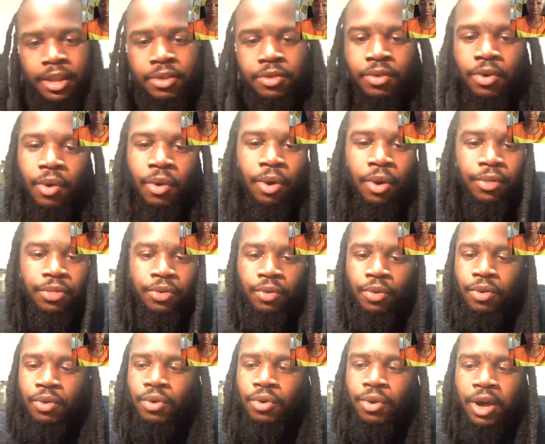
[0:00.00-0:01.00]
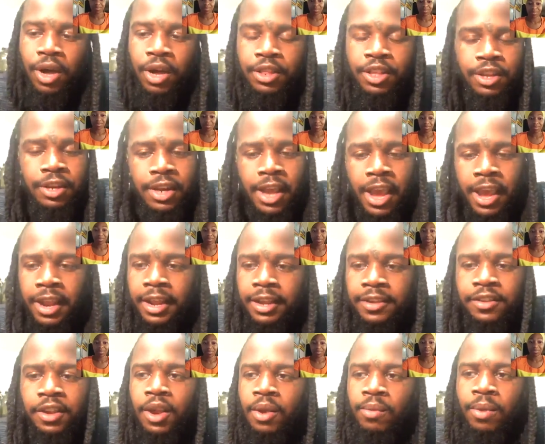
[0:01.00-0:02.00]
you're going through, genetics,
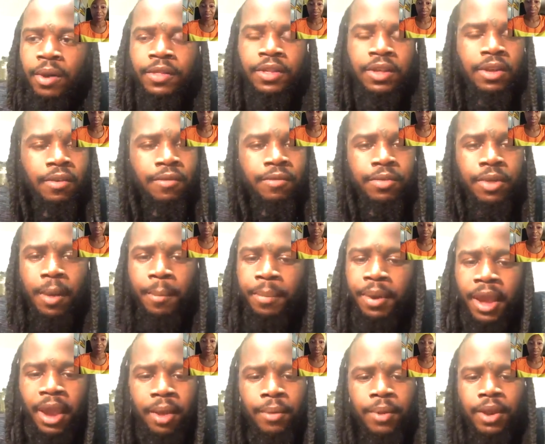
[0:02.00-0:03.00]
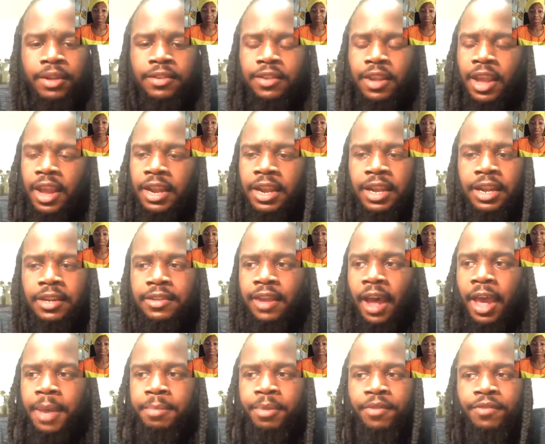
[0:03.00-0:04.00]
whether your parents had any
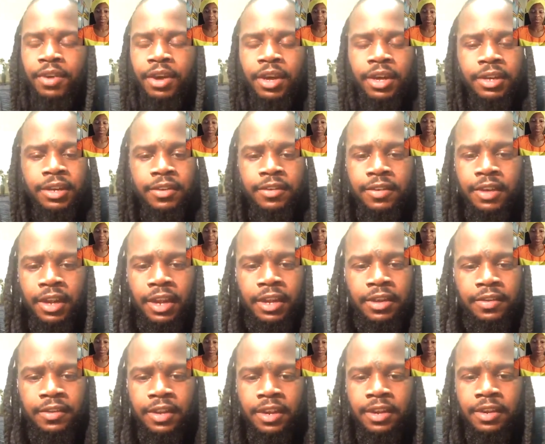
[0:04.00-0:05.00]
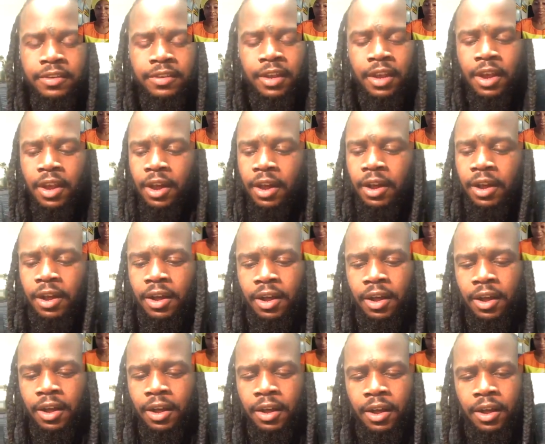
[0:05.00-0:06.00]
type of diseases,
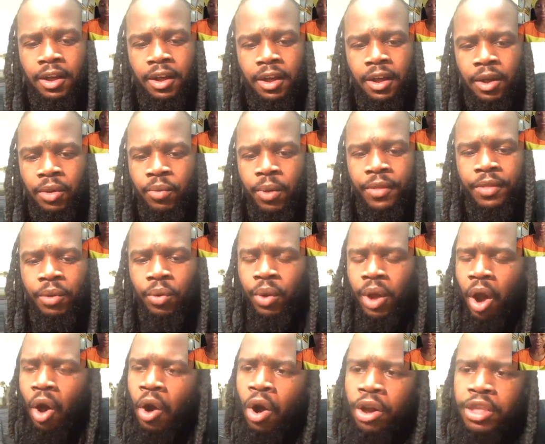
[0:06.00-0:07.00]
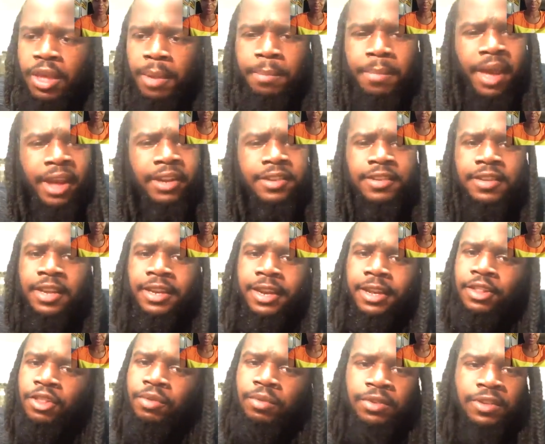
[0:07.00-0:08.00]
whether all your medicine
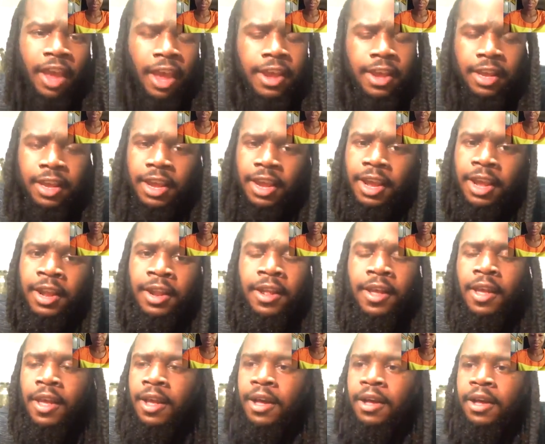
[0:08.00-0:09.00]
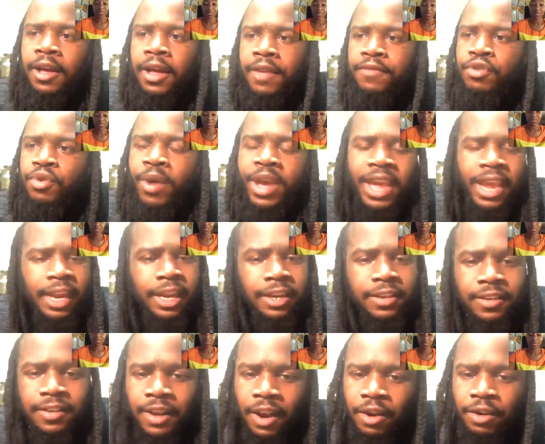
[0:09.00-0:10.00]
that you take in, if you had any
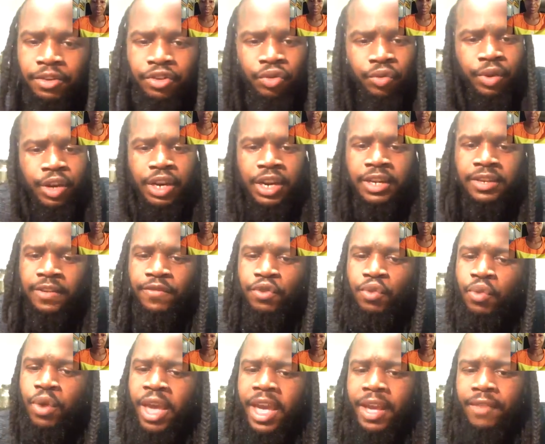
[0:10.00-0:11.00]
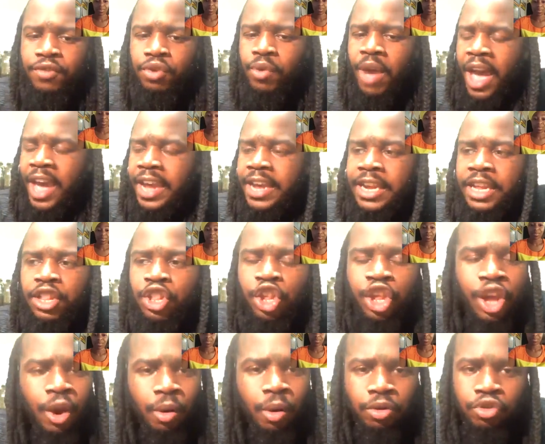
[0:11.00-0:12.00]
surgeries, if you got any
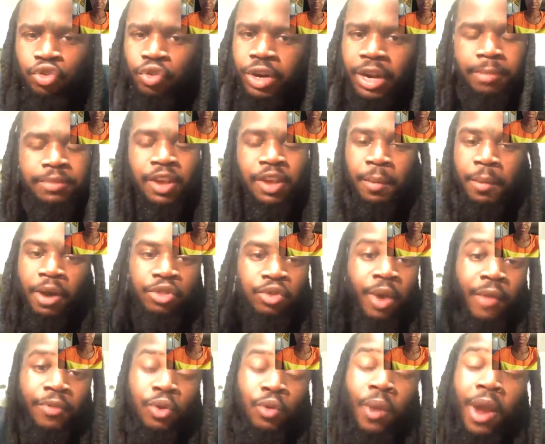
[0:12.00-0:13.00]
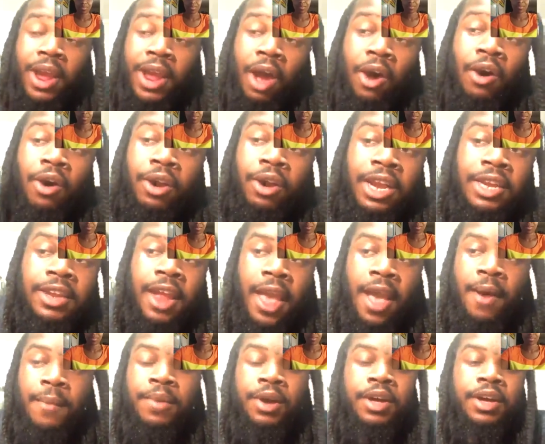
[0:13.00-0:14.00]
children. I'm talking about you have to write all that
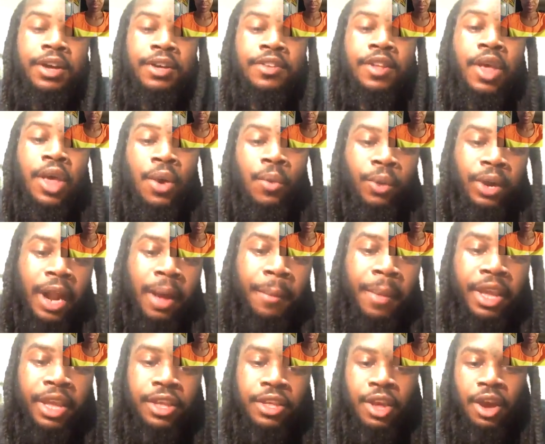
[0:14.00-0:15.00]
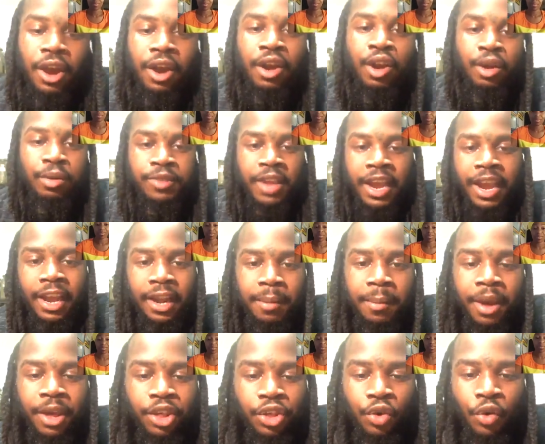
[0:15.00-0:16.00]
down, because when I'm making your herbs, I got to
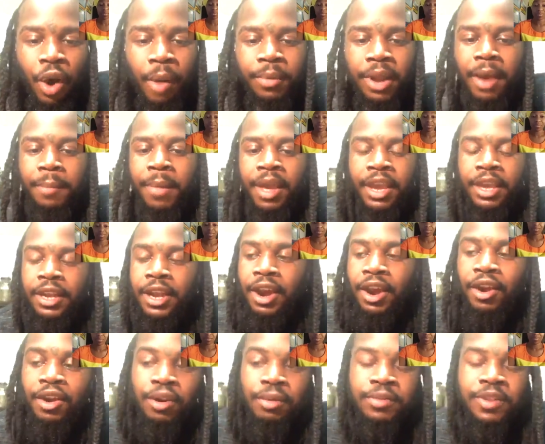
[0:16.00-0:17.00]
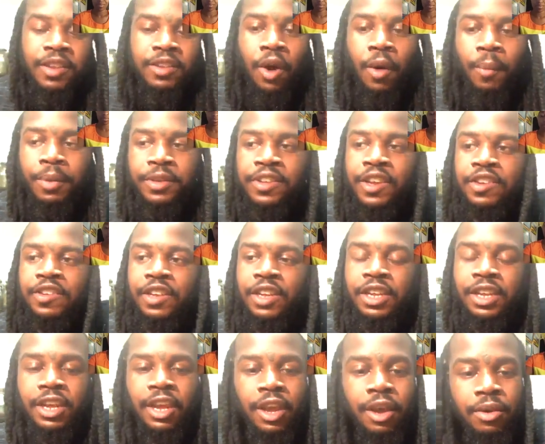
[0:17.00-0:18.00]
make sure I'm not making the herbs that's going to potentially
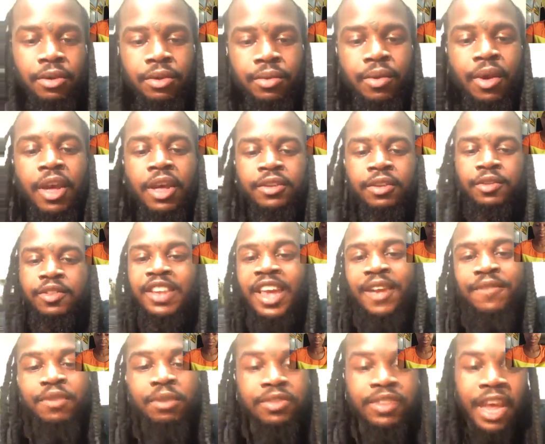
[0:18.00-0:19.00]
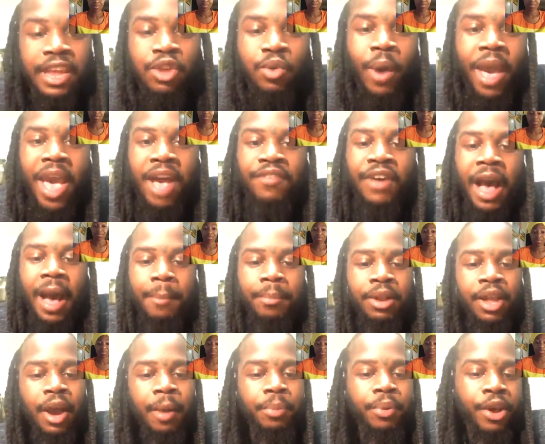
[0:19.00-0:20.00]
kill you. So say if you say you have high
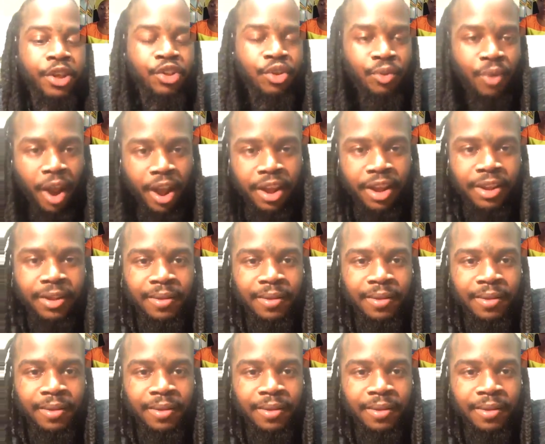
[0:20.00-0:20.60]
blood pressure, right?